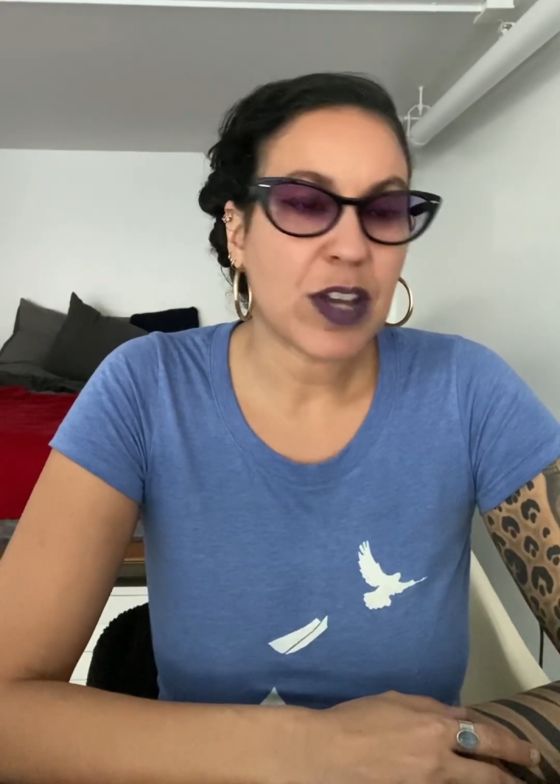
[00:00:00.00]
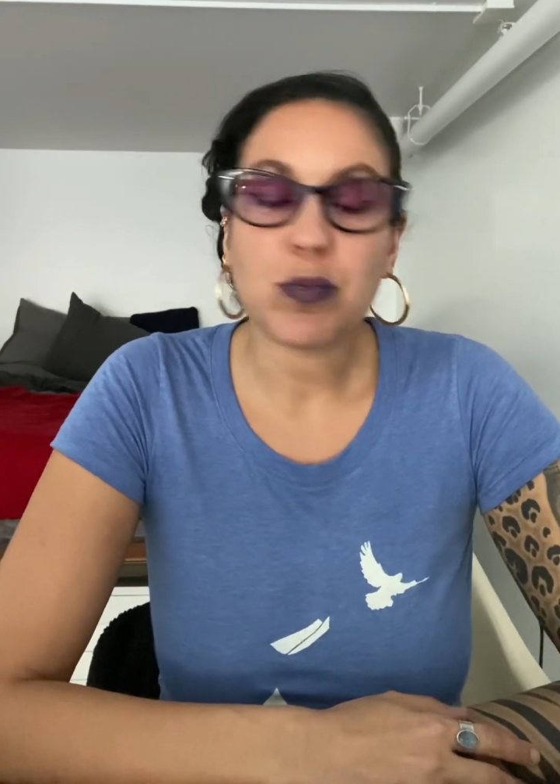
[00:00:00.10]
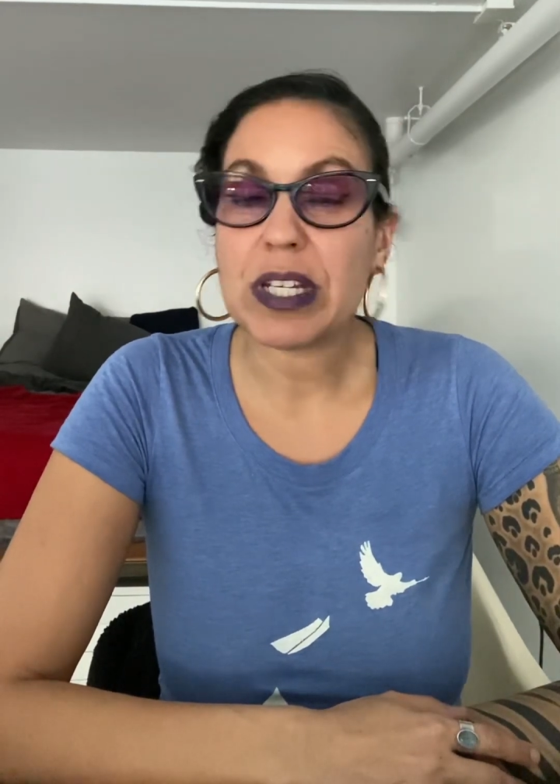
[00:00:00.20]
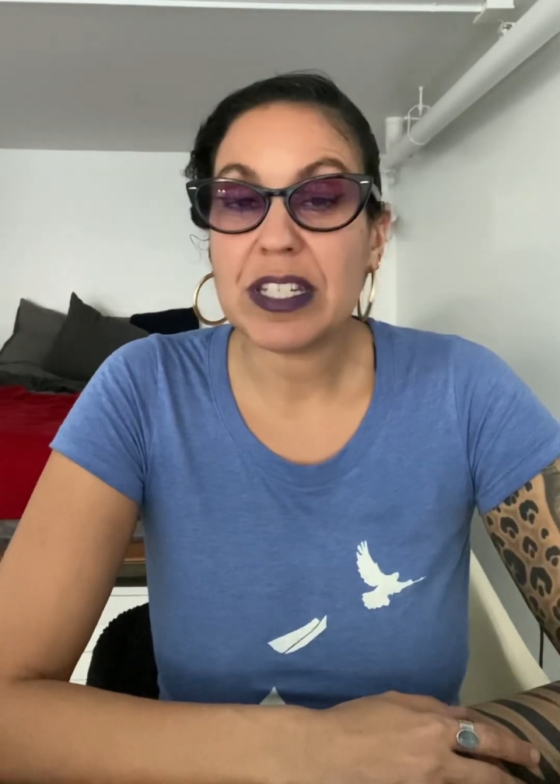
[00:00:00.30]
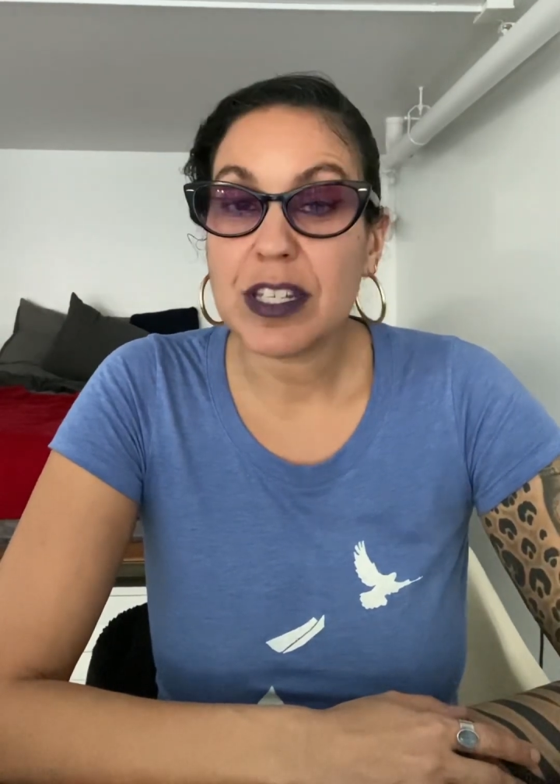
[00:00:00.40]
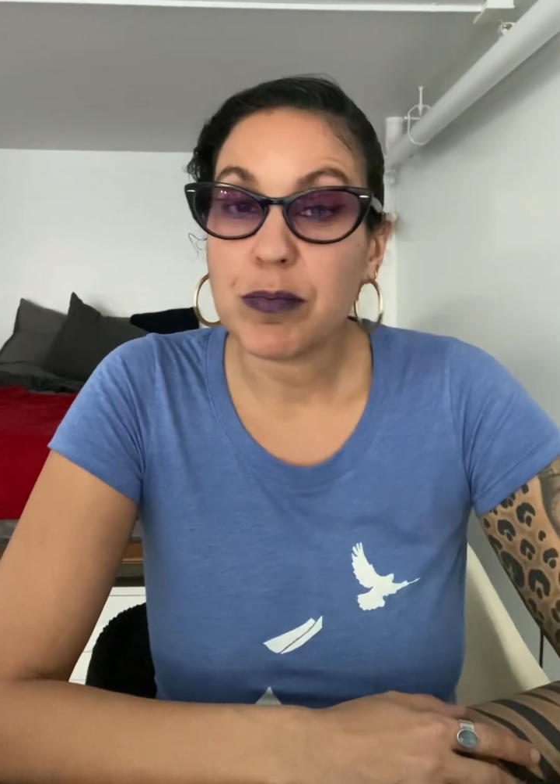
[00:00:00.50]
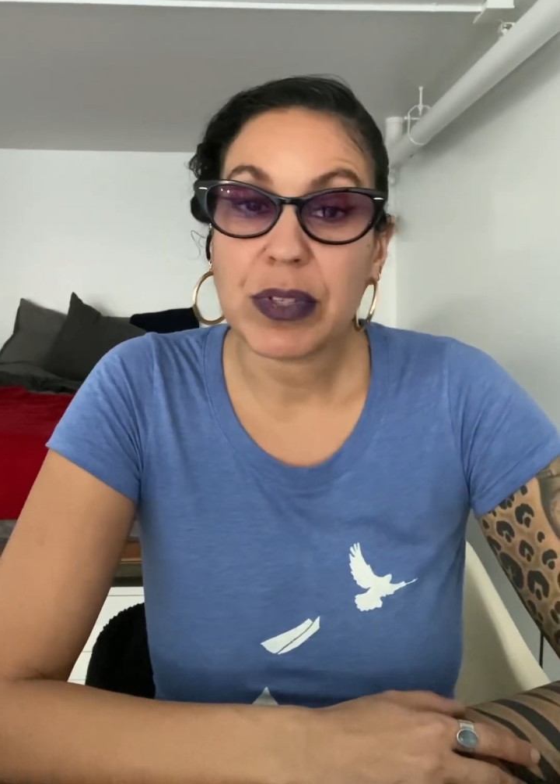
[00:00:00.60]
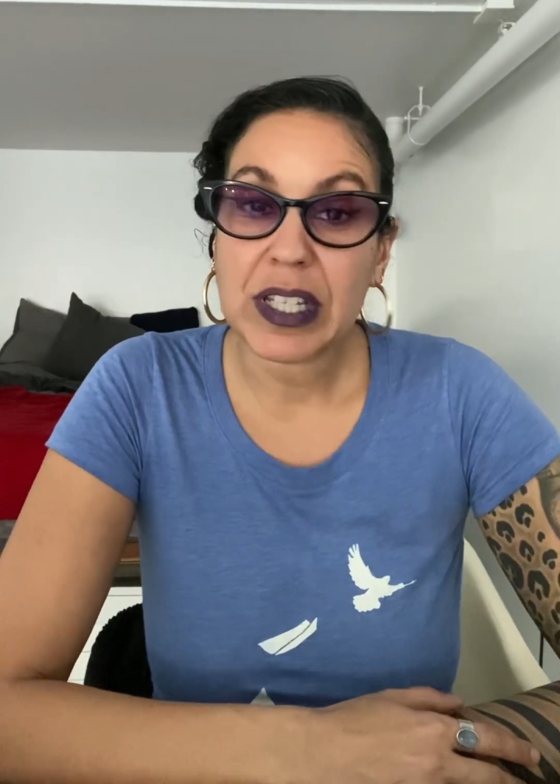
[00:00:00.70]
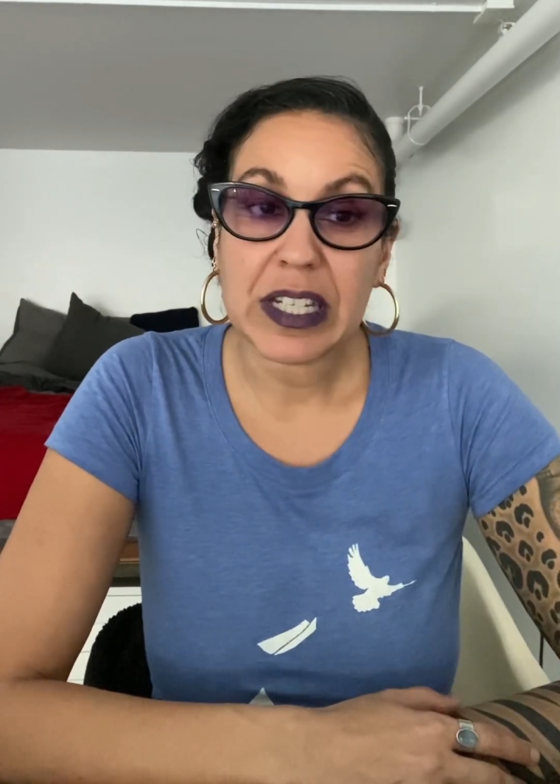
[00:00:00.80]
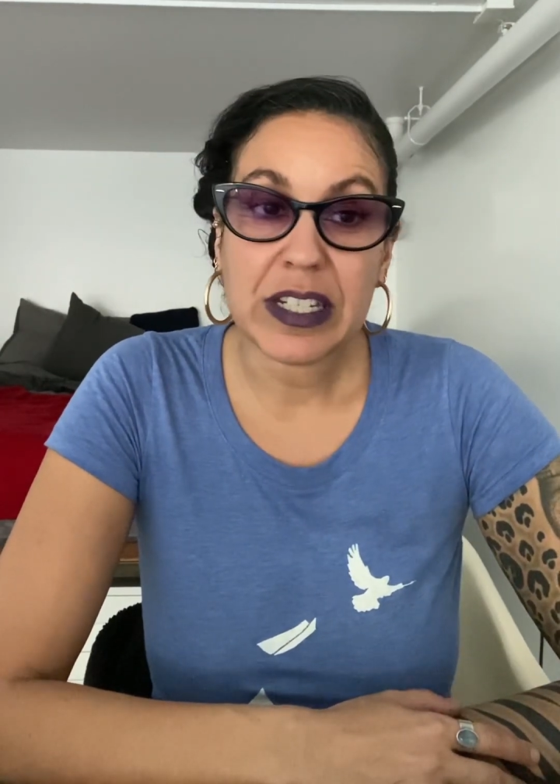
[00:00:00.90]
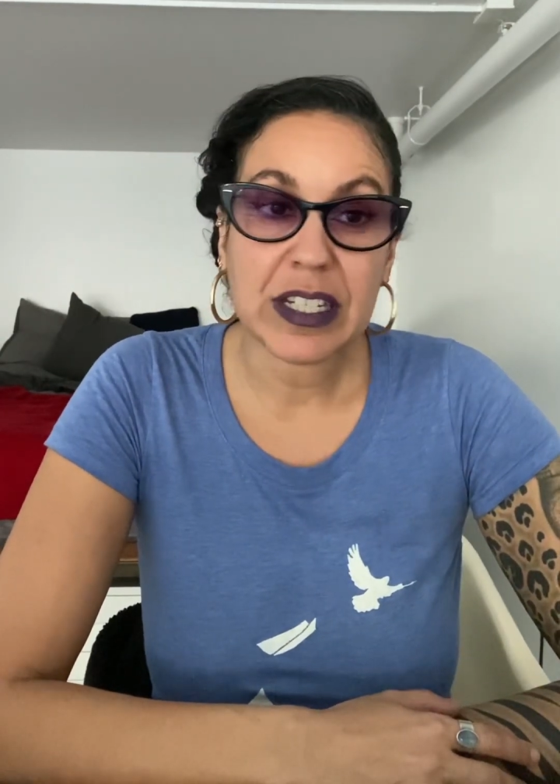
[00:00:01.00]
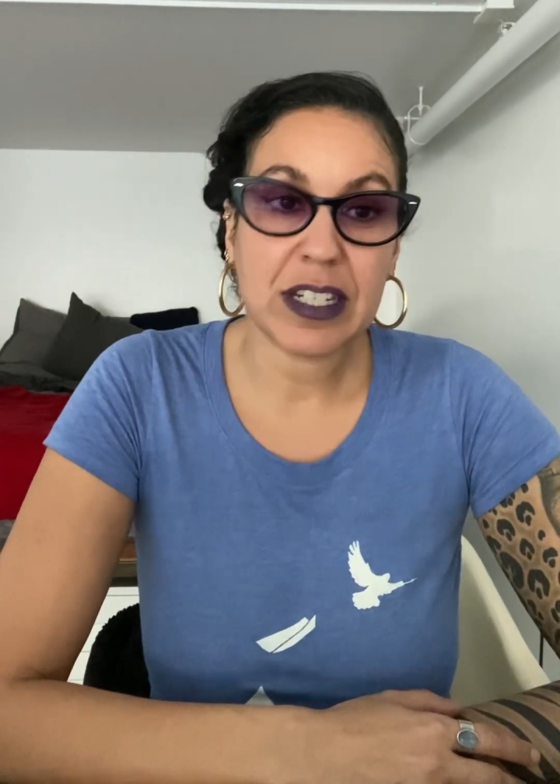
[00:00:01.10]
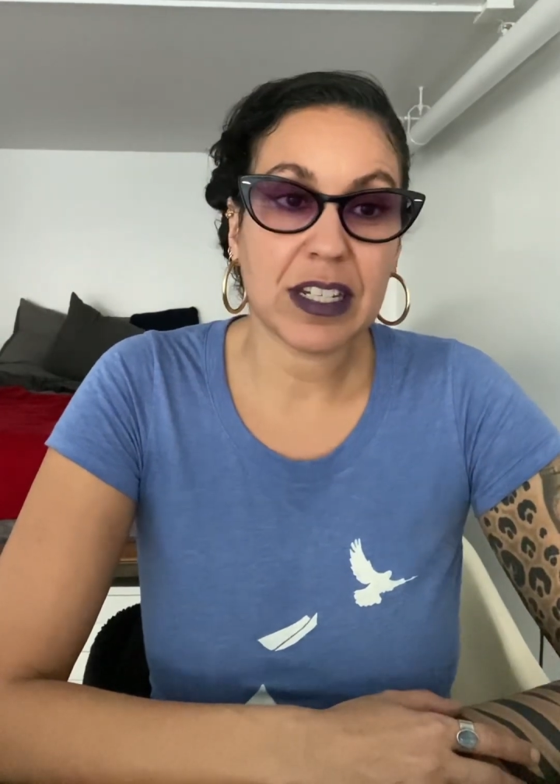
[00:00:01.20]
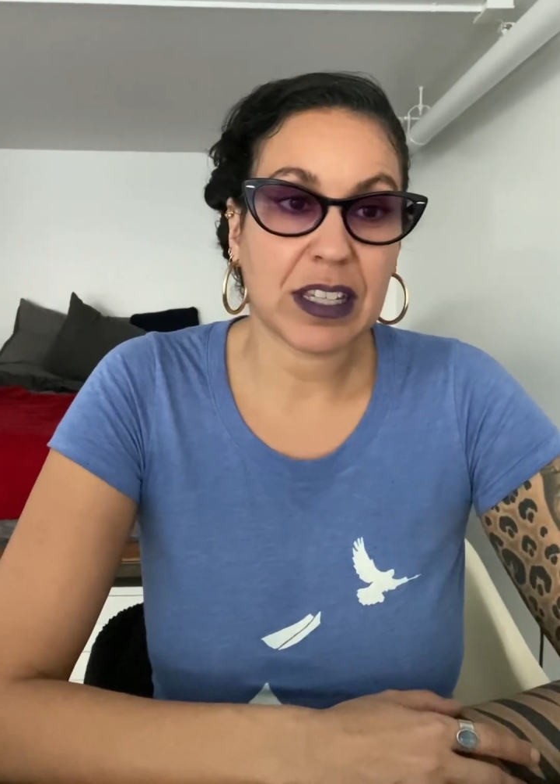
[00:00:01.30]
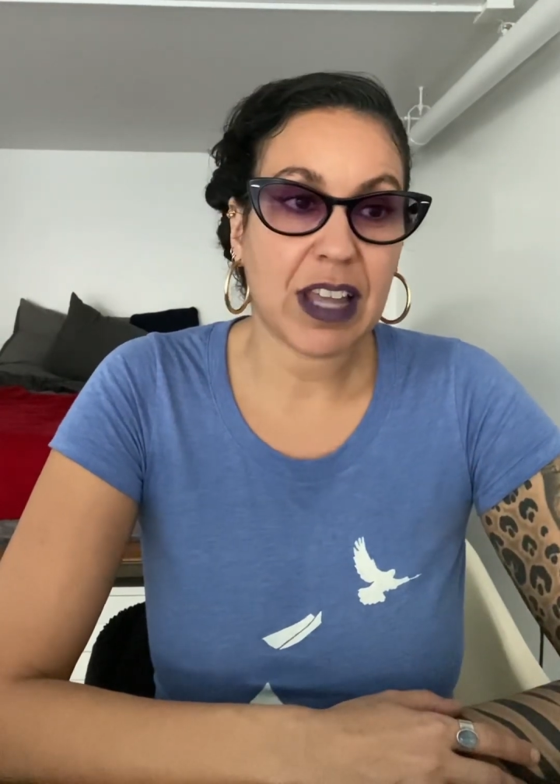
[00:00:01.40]
and we simply
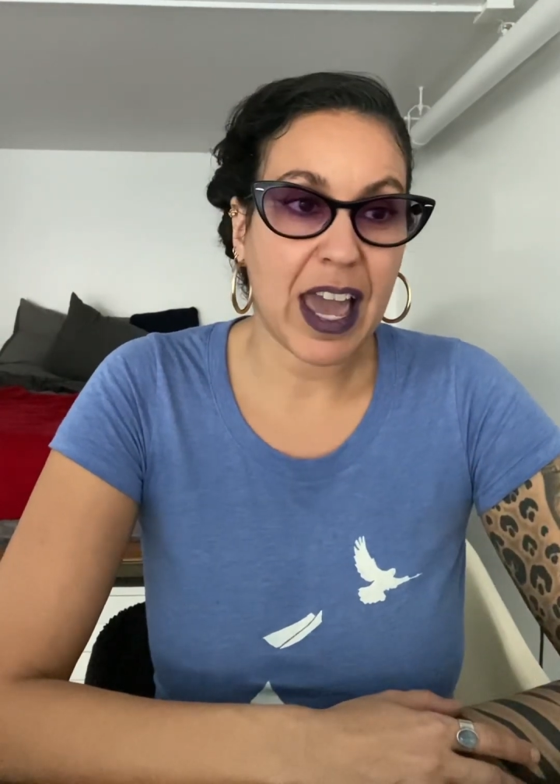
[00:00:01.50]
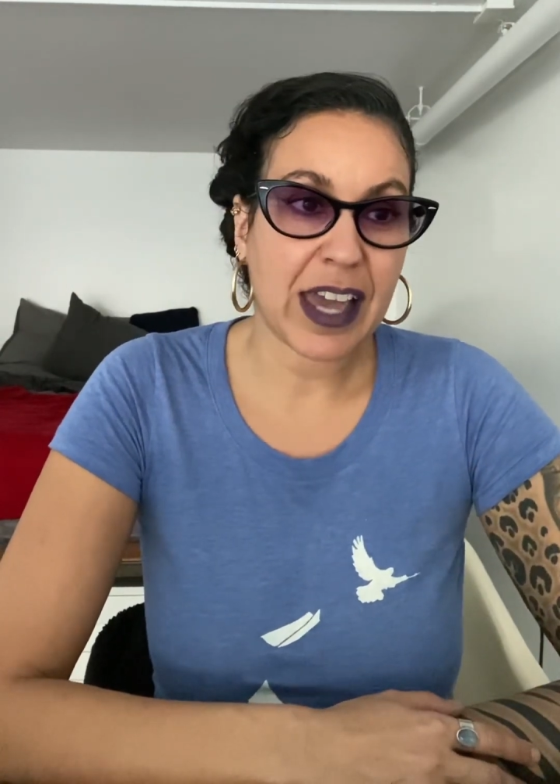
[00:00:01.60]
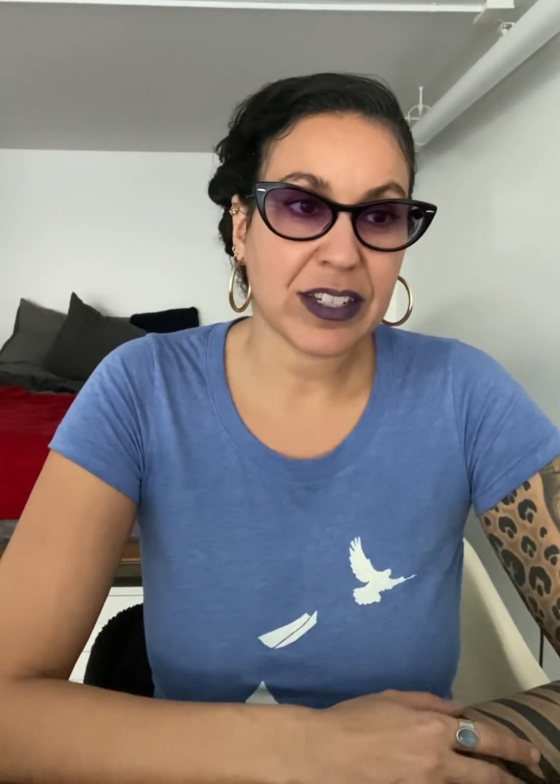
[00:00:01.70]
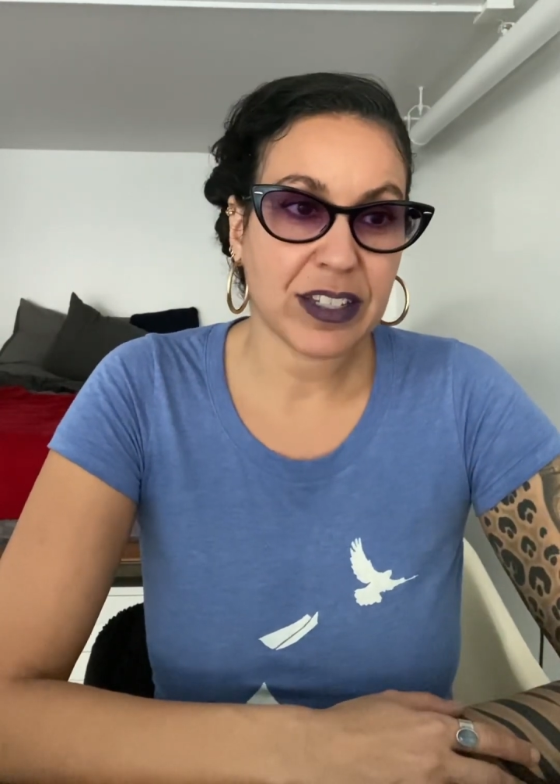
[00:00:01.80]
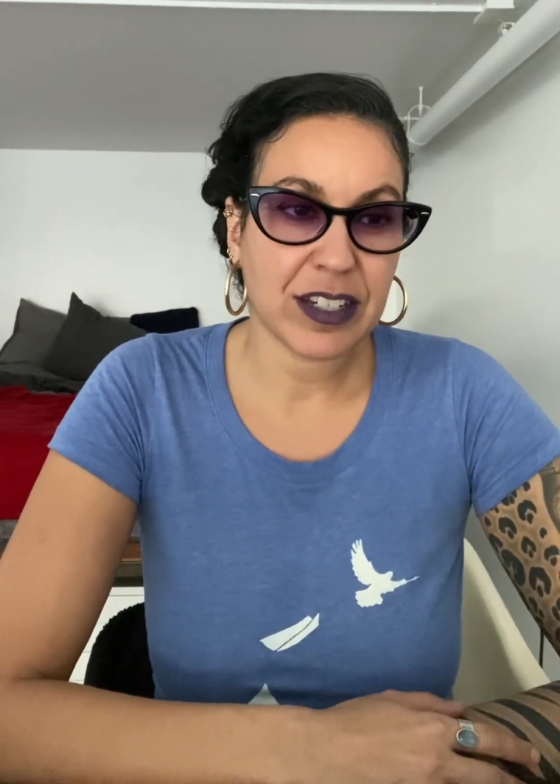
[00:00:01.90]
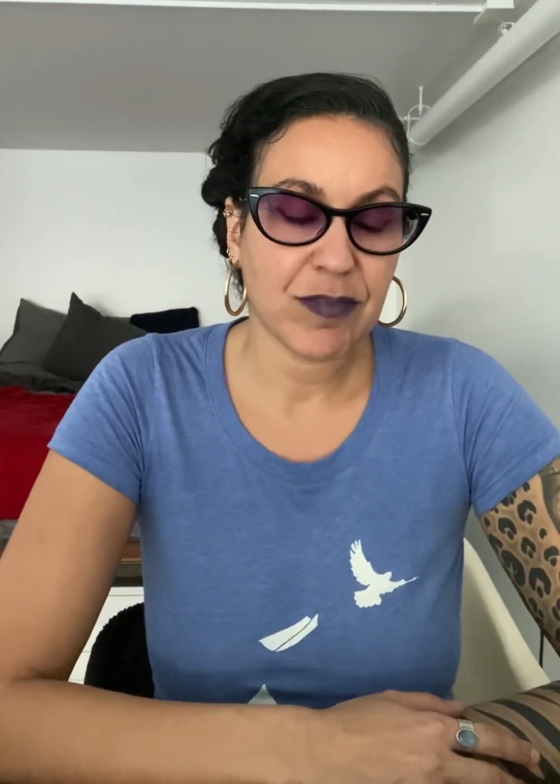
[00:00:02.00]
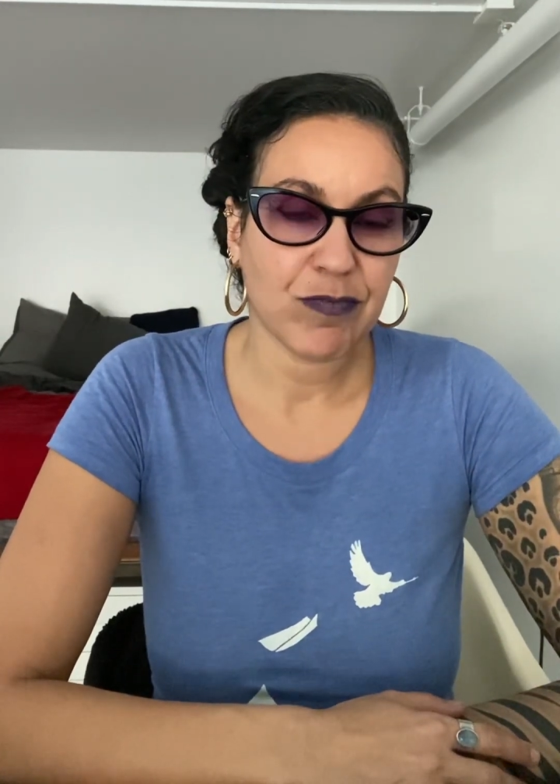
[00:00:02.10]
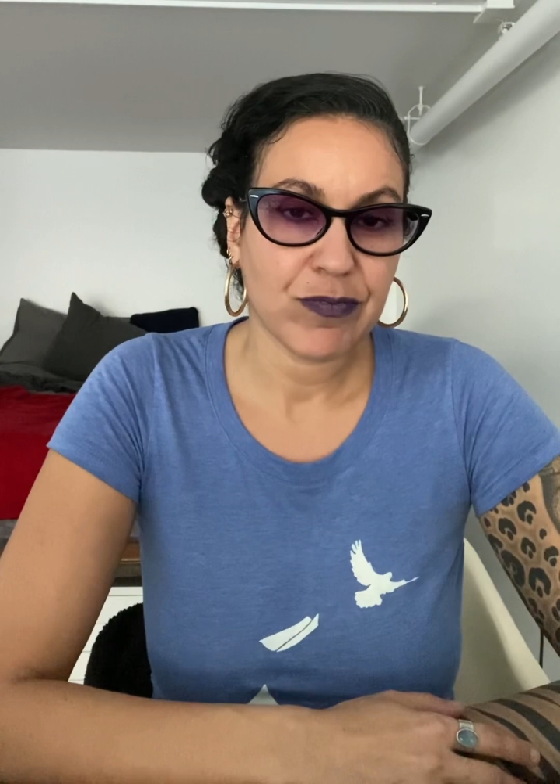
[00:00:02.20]
didn't last.